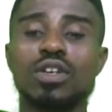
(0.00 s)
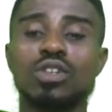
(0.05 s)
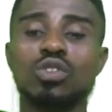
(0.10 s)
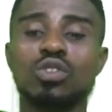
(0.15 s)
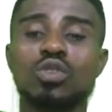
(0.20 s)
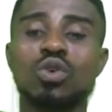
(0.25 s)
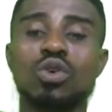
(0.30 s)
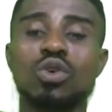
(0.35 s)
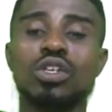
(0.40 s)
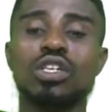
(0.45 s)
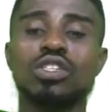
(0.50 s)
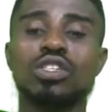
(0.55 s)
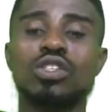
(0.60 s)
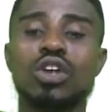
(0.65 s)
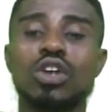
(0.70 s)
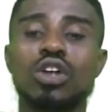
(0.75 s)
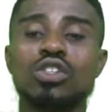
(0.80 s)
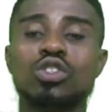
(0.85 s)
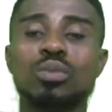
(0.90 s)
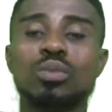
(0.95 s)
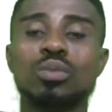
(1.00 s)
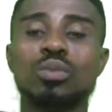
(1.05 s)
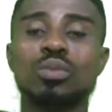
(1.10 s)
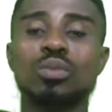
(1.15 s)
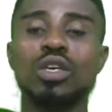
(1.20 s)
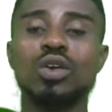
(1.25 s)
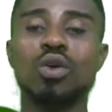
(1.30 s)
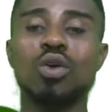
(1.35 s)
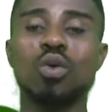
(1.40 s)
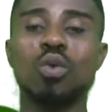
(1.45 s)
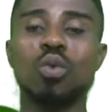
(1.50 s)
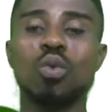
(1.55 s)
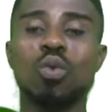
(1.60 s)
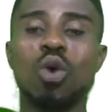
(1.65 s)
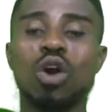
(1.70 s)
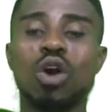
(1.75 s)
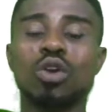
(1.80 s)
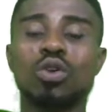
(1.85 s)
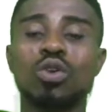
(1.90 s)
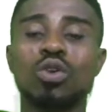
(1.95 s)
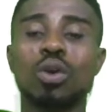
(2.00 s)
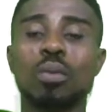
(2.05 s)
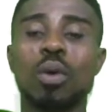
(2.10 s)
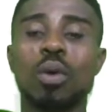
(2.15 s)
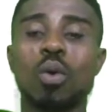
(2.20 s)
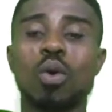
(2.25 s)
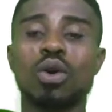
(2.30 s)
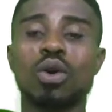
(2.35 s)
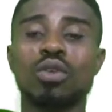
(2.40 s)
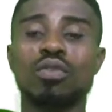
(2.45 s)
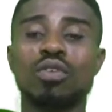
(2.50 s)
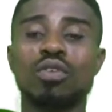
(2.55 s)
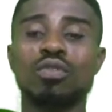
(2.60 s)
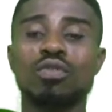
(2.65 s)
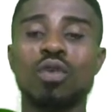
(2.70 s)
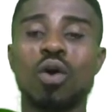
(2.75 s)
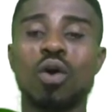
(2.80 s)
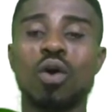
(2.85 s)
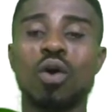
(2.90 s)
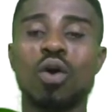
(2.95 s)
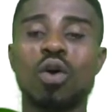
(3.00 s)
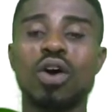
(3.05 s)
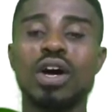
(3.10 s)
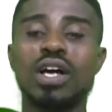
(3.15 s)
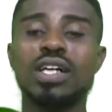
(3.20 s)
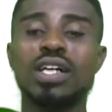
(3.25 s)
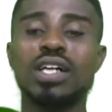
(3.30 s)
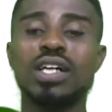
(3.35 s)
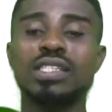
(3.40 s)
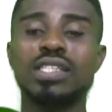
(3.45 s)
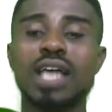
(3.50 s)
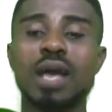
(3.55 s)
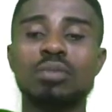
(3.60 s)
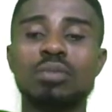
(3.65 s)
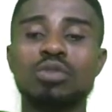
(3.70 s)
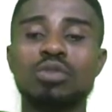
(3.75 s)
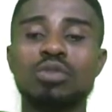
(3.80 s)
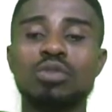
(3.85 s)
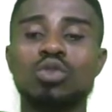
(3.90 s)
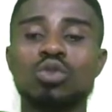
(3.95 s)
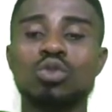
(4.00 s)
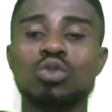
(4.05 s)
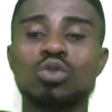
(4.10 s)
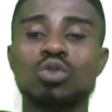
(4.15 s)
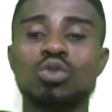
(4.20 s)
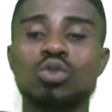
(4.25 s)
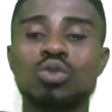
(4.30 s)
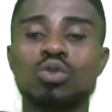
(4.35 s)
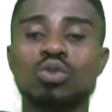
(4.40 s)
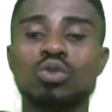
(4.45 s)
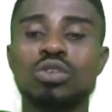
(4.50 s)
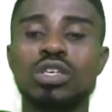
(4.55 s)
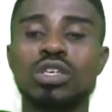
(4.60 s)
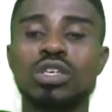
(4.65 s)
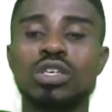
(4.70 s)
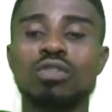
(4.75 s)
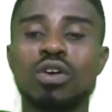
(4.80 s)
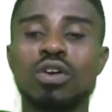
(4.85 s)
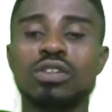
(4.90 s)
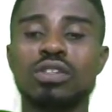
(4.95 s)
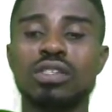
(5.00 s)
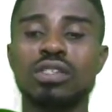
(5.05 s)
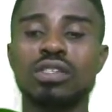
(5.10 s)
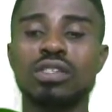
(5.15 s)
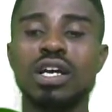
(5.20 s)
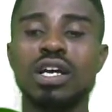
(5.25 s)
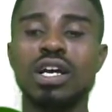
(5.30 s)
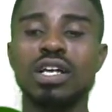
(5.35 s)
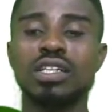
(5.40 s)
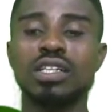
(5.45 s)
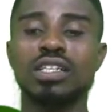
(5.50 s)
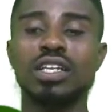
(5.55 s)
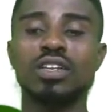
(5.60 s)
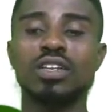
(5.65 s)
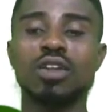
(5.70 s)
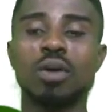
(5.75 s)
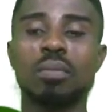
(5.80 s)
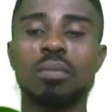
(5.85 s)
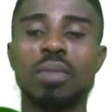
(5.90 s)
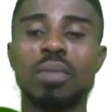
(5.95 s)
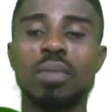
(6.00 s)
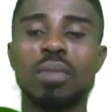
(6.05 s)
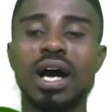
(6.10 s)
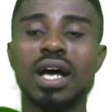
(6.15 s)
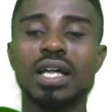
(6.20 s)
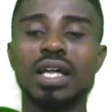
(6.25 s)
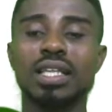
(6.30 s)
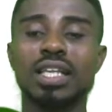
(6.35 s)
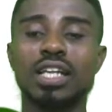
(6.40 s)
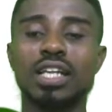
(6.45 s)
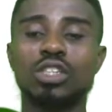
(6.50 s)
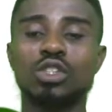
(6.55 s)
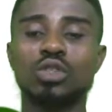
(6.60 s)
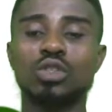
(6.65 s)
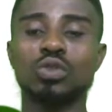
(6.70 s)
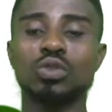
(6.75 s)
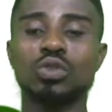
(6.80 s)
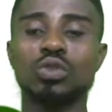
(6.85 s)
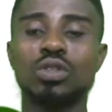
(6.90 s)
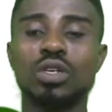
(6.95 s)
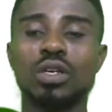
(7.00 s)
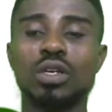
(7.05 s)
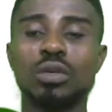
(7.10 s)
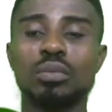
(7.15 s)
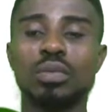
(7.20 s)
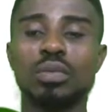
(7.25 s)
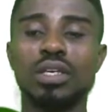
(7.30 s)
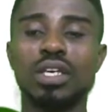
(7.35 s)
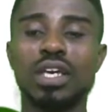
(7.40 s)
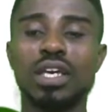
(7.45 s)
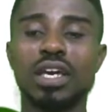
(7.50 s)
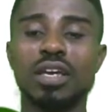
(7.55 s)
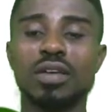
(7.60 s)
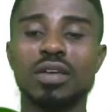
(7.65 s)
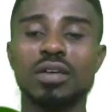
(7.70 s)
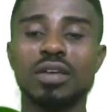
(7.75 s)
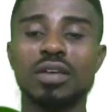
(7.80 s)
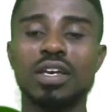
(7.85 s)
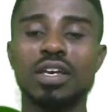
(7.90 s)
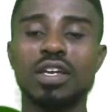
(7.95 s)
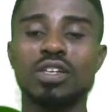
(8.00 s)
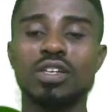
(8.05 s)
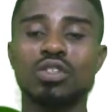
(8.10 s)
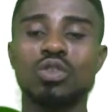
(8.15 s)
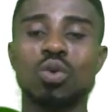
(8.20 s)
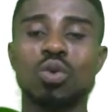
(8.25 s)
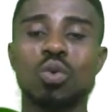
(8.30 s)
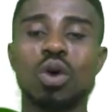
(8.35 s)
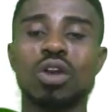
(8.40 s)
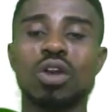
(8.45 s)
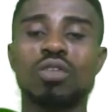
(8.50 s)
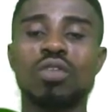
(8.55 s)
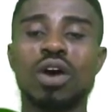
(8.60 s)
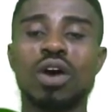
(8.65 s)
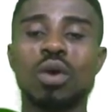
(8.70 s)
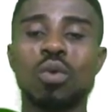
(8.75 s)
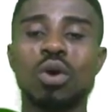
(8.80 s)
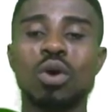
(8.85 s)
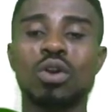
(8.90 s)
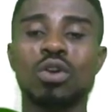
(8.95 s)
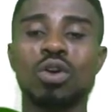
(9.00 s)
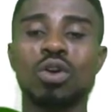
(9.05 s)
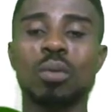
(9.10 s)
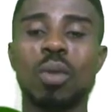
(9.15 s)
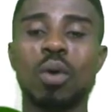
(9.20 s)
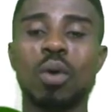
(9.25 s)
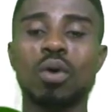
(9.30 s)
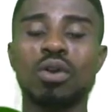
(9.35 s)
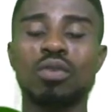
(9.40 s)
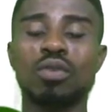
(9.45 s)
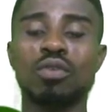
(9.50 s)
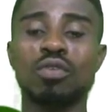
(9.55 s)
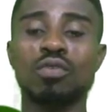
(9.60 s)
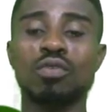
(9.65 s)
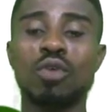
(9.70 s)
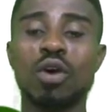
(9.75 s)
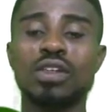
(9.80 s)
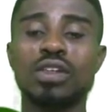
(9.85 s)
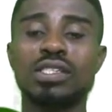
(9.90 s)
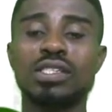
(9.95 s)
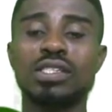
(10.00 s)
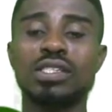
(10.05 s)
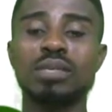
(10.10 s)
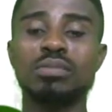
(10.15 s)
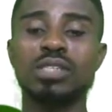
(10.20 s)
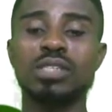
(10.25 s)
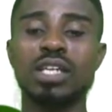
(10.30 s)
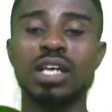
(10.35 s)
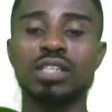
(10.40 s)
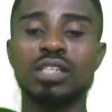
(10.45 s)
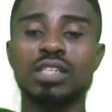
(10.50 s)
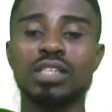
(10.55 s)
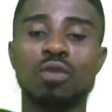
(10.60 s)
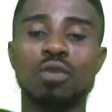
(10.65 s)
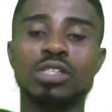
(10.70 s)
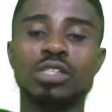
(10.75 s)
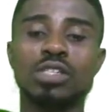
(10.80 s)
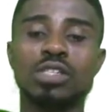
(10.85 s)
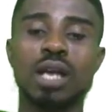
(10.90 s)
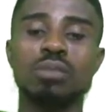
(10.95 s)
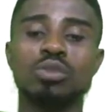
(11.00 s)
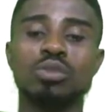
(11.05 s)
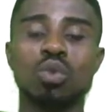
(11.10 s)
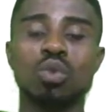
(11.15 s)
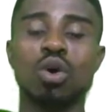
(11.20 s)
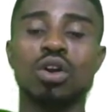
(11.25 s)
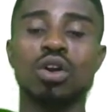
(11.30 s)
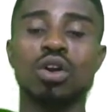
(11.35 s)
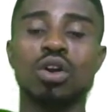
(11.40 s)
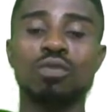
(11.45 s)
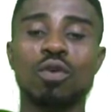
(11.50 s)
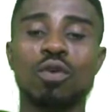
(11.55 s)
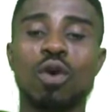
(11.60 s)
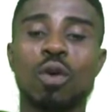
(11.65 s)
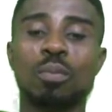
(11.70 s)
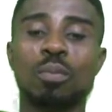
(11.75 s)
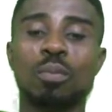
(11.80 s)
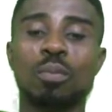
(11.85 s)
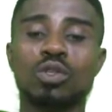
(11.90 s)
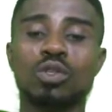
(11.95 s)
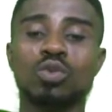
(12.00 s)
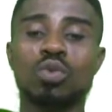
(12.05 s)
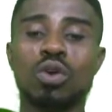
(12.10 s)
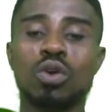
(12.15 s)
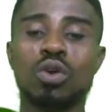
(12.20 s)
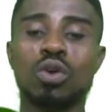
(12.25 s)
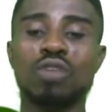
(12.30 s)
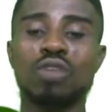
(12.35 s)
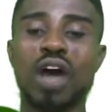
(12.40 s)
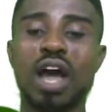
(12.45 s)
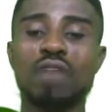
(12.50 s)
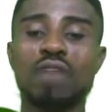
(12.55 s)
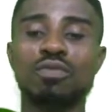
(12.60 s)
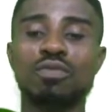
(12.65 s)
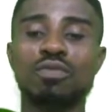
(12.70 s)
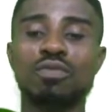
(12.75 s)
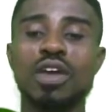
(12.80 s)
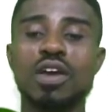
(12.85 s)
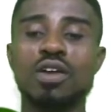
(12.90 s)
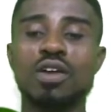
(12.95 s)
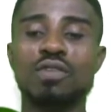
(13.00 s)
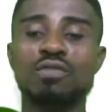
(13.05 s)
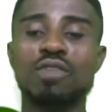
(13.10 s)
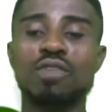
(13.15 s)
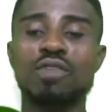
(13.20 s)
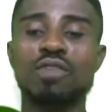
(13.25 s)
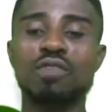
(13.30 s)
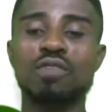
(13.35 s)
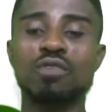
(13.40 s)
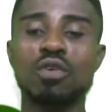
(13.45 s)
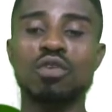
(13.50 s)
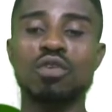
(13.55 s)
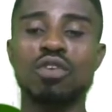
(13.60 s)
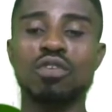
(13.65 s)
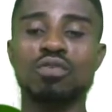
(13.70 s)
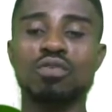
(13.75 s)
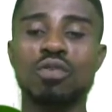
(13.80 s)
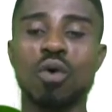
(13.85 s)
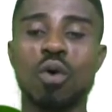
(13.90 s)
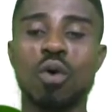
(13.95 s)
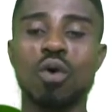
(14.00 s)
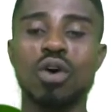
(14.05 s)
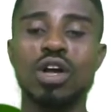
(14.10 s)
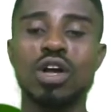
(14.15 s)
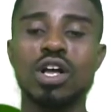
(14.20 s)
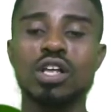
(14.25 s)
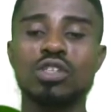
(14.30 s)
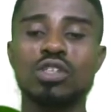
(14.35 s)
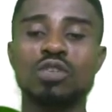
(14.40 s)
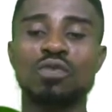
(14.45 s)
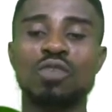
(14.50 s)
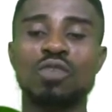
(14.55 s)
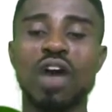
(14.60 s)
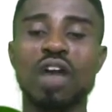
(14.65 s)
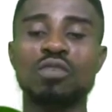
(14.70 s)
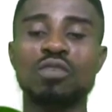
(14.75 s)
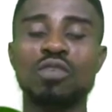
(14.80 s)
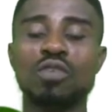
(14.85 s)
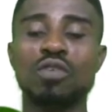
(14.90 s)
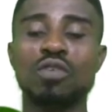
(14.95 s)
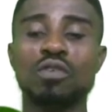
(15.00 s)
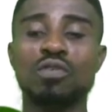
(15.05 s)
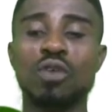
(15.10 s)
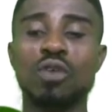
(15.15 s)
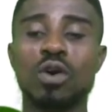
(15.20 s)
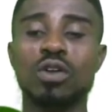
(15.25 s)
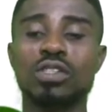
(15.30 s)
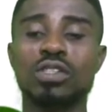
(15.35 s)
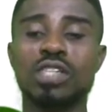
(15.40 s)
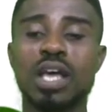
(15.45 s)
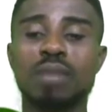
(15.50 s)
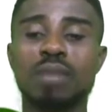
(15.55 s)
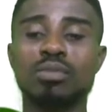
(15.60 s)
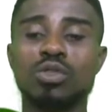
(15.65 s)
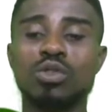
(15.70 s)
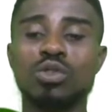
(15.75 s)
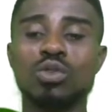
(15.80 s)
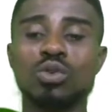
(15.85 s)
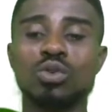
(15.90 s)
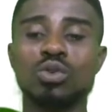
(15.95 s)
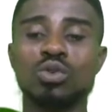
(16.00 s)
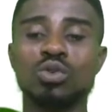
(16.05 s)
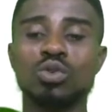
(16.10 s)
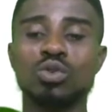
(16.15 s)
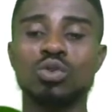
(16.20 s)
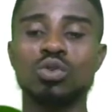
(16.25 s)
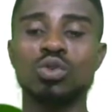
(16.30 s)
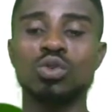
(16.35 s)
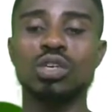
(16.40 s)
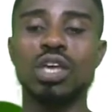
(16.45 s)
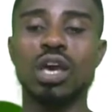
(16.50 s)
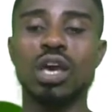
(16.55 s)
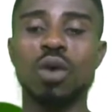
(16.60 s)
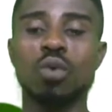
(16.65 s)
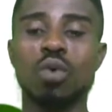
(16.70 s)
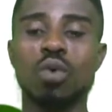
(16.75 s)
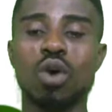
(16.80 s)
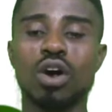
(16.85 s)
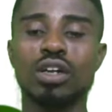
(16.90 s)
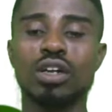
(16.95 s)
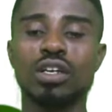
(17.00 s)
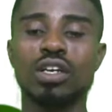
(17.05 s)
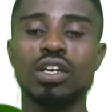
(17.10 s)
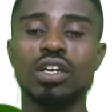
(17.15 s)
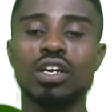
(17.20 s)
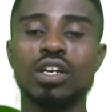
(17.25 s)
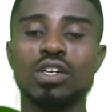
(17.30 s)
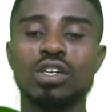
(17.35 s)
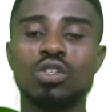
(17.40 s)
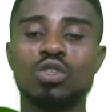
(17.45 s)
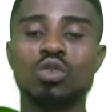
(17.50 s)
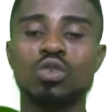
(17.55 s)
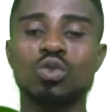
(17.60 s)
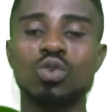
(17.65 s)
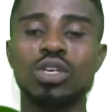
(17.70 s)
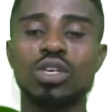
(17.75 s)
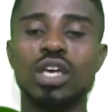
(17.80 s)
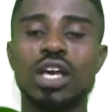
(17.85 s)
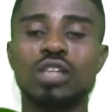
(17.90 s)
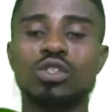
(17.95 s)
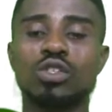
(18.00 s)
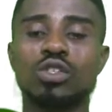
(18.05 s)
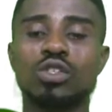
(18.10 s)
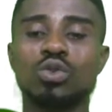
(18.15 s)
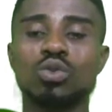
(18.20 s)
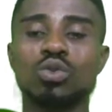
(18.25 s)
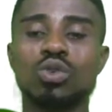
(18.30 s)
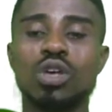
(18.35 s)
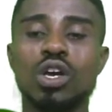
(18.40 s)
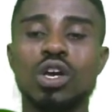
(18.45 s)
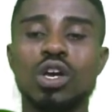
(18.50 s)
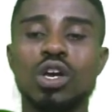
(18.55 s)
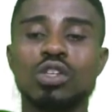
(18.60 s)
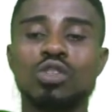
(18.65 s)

So it ought to be 1 number 1 over 4 times 2 will give us the number that should be here. So 1 number 1 over 4 is the same thing as 4 times 1, 4 plus 1, 5. 5 over 4. So 5 over 4 times 2. 2 here 1, 2 here 2.